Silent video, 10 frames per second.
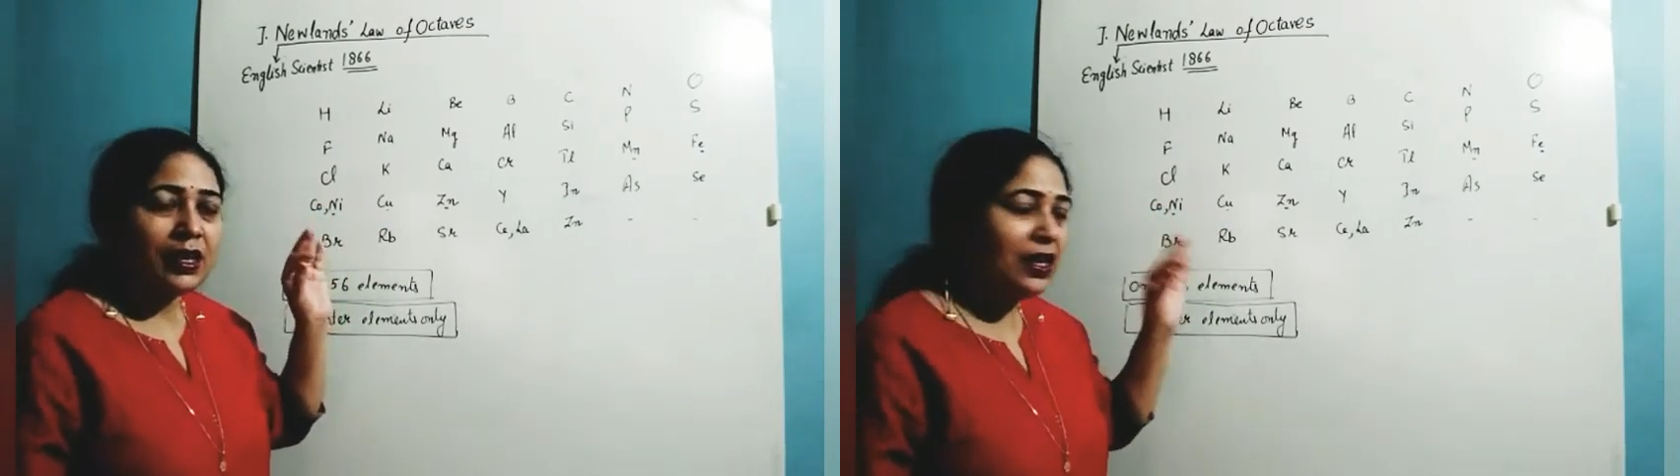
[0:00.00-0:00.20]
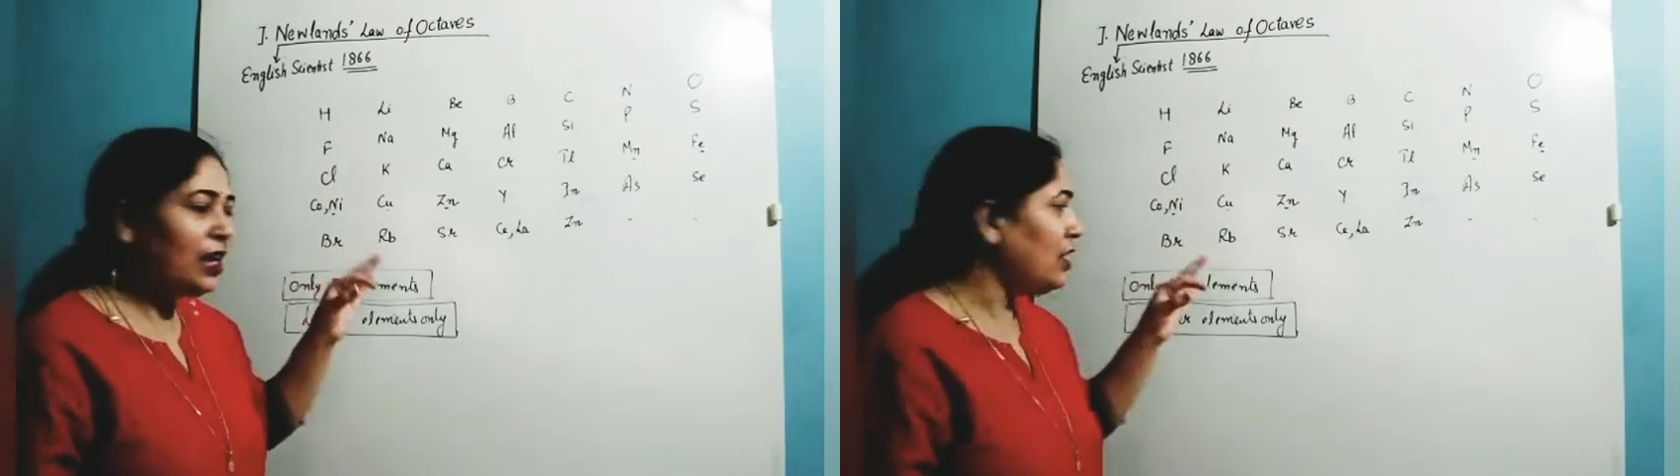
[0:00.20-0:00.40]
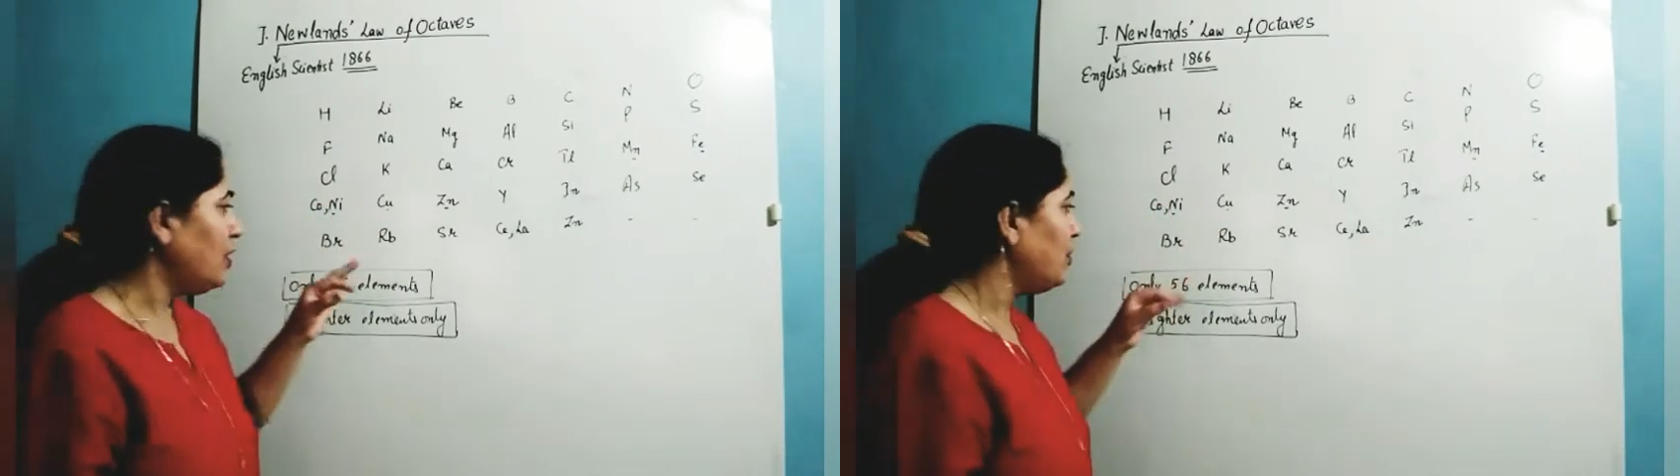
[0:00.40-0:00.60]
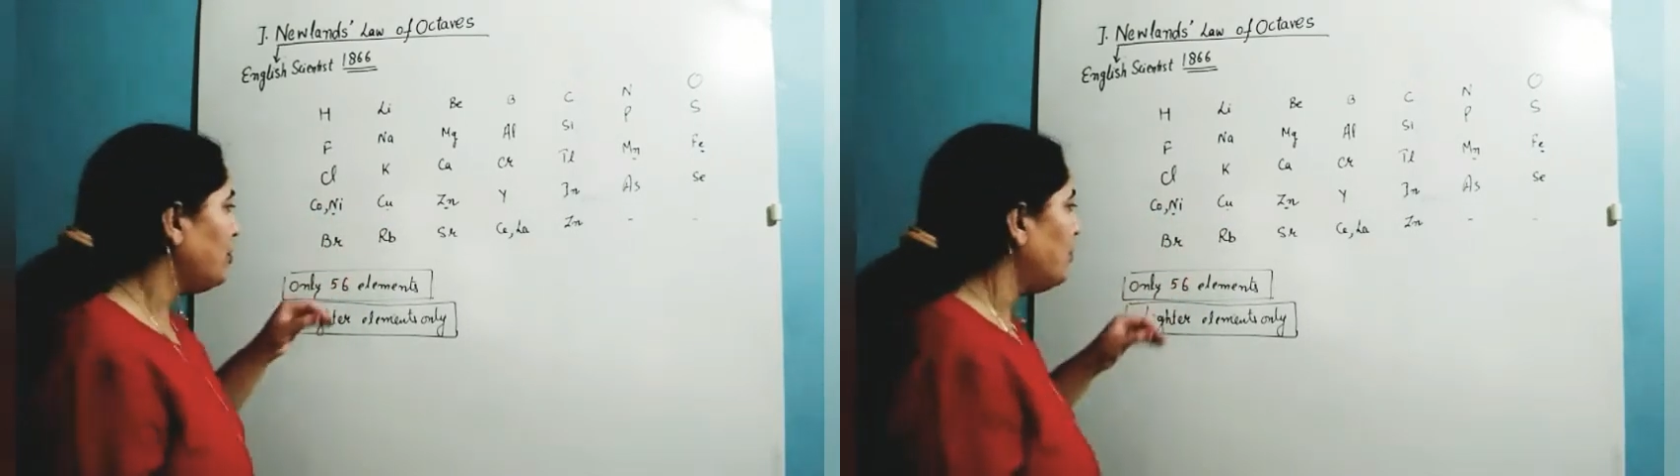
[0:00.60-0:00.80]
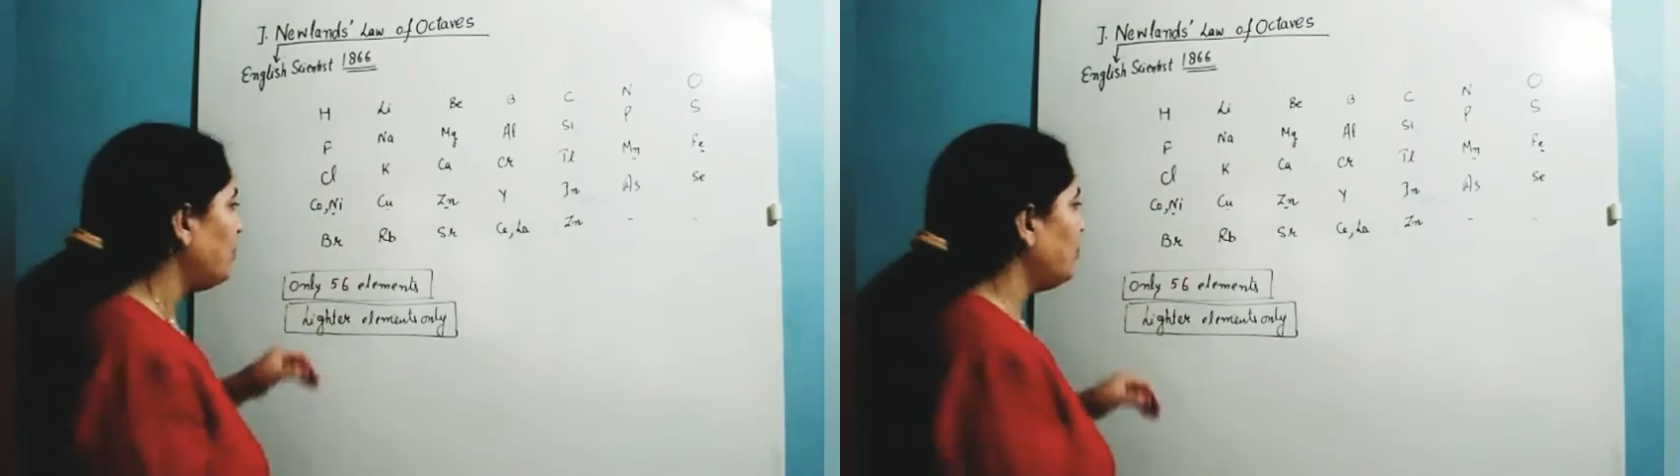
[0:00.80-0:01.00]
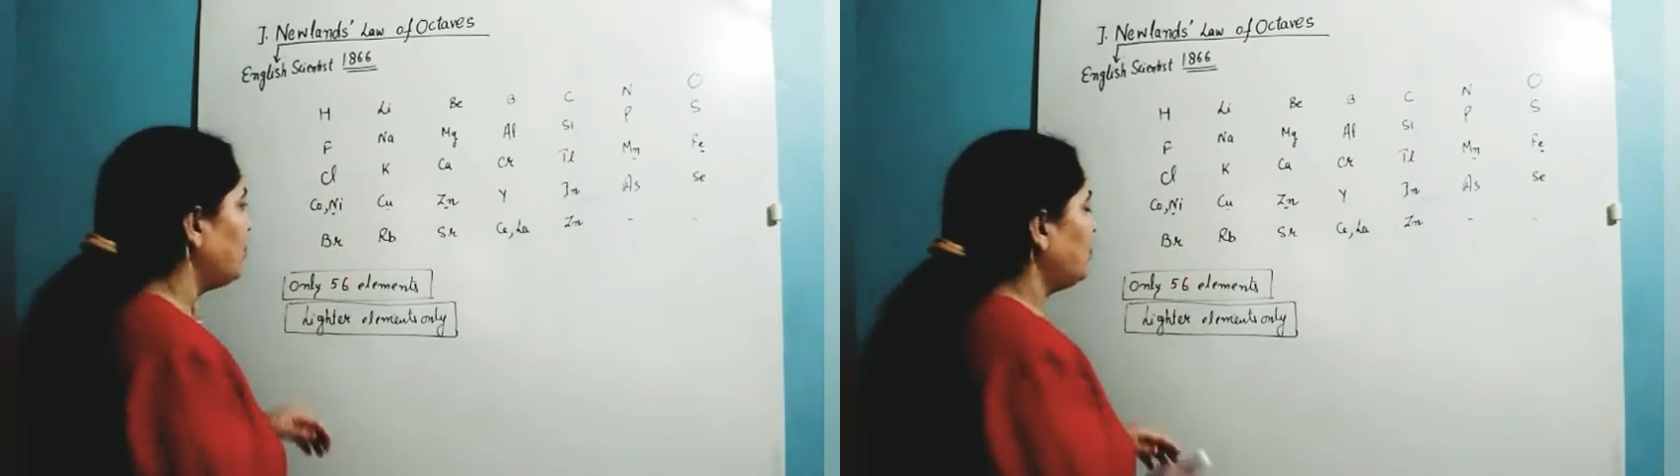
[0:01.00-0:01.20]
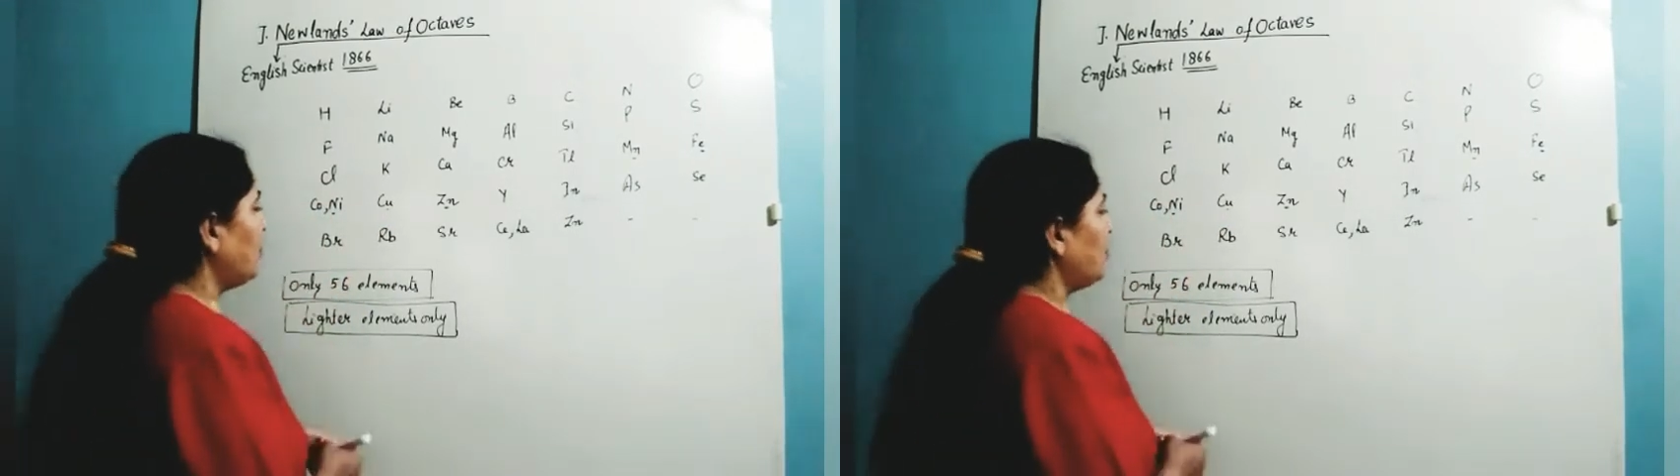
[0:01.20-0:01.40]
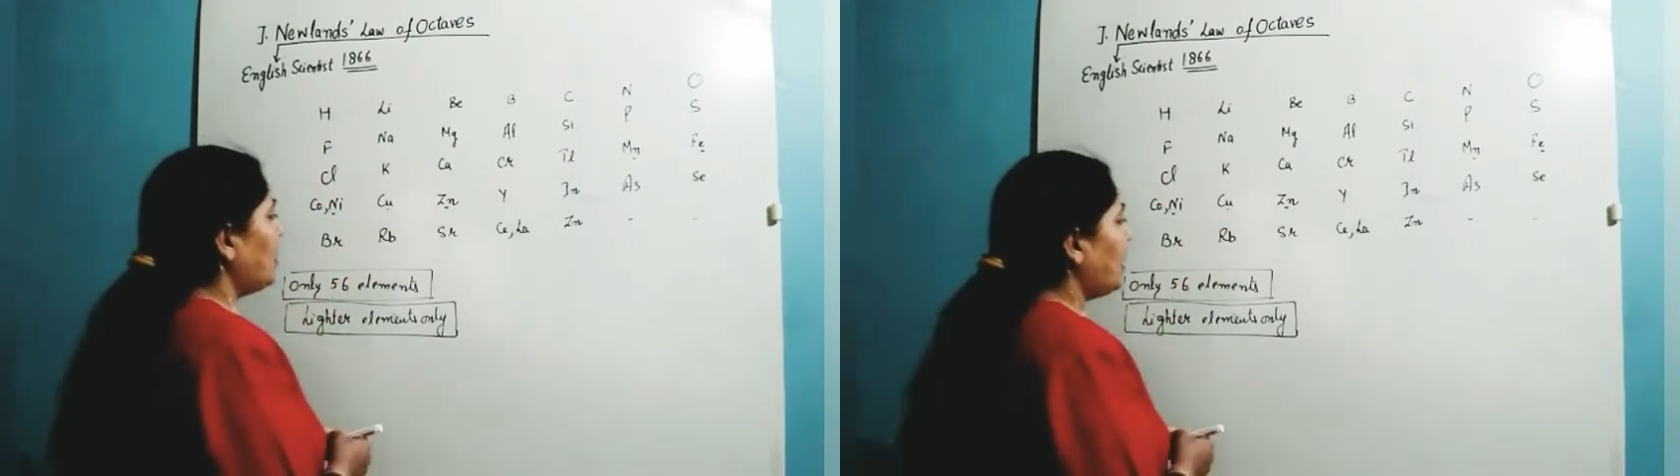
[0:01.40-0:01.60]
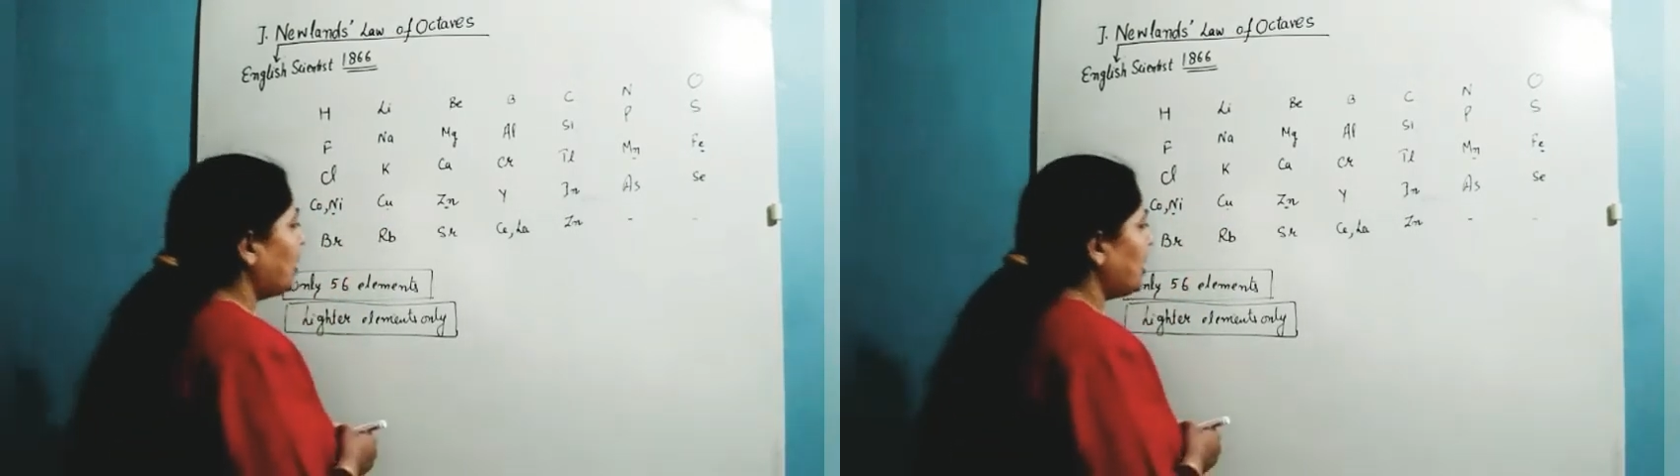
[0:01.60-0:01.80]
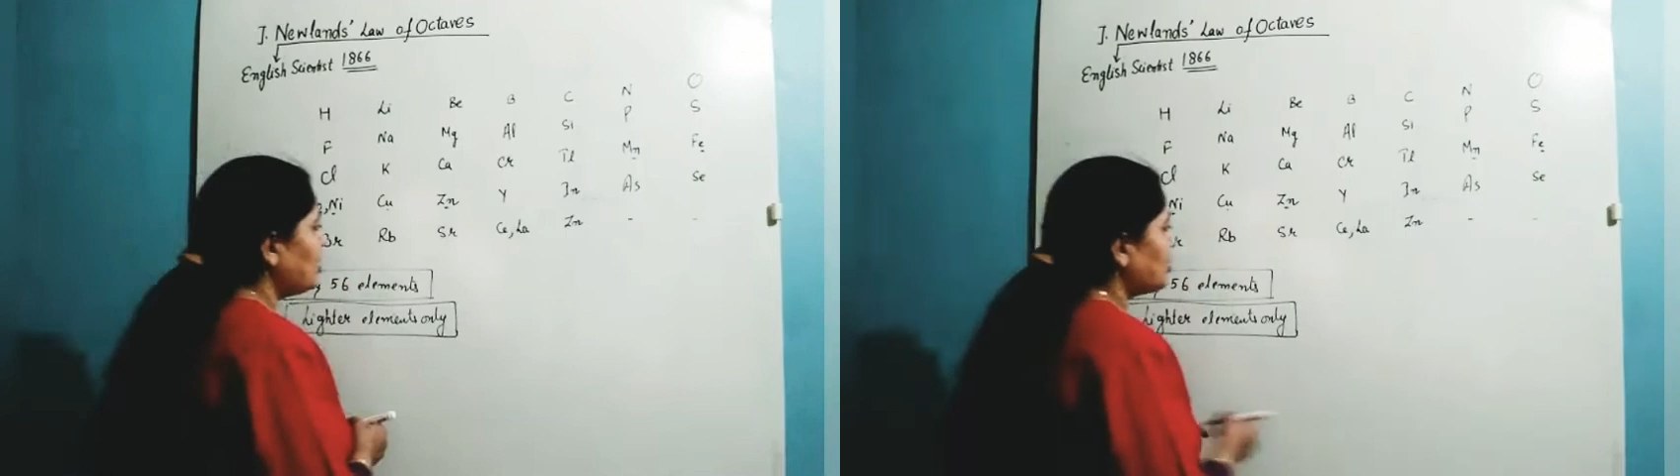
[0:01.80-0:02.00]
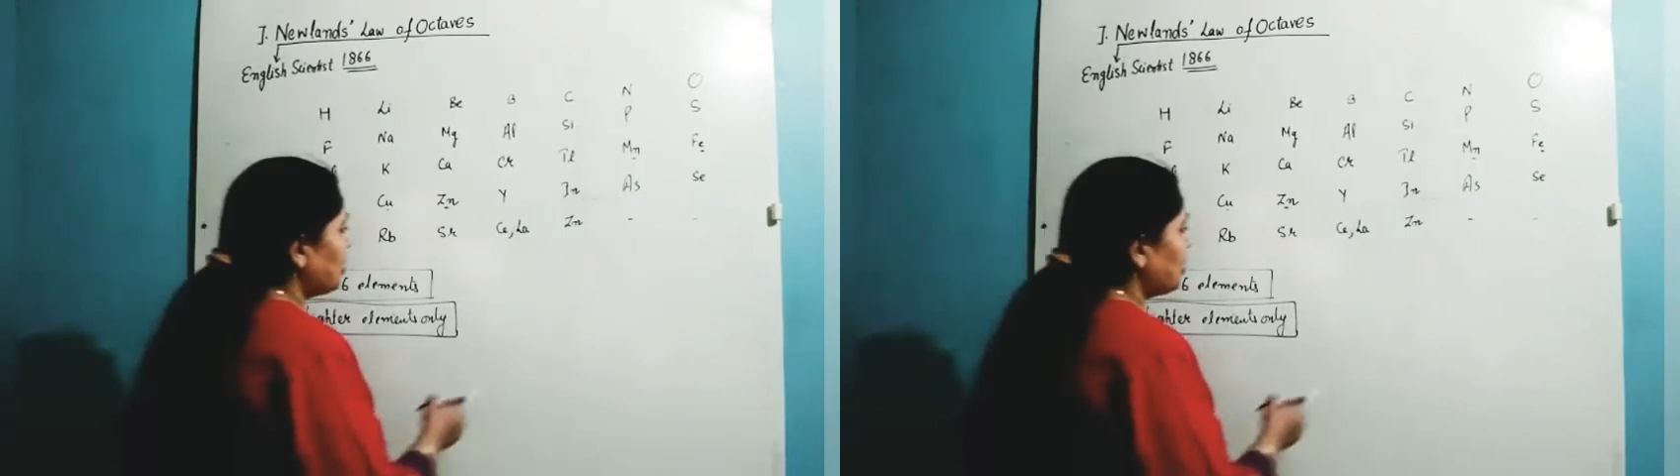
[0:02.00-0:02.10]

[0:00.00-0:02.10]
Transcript: He arranged